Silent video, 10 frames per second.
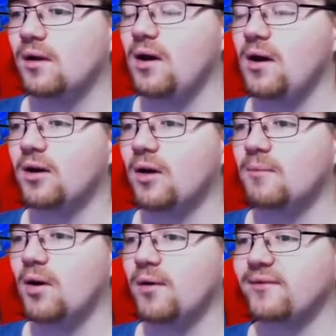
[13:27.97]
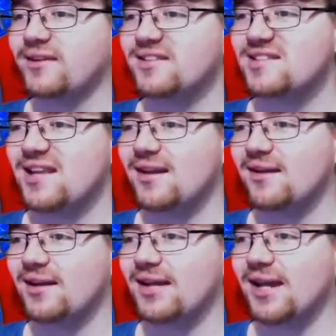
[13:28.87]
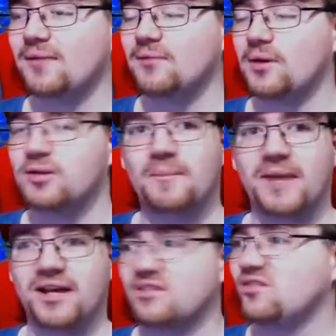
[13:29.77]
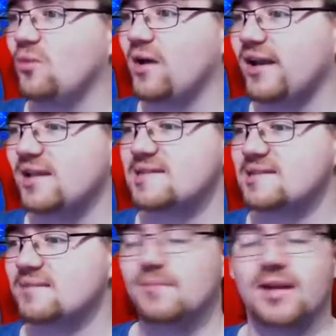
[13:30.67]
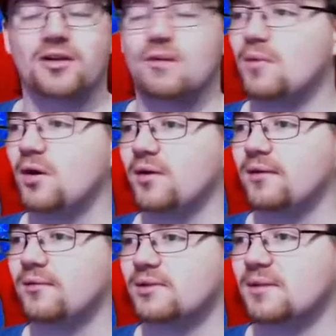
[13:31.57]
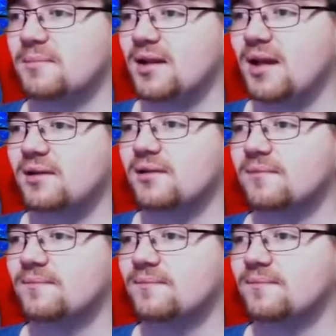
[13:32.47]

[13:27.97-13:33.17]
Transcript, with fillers: Oh, I got Mario instead. Okay, well, I got Bowser twice, but I got Mario with the banana.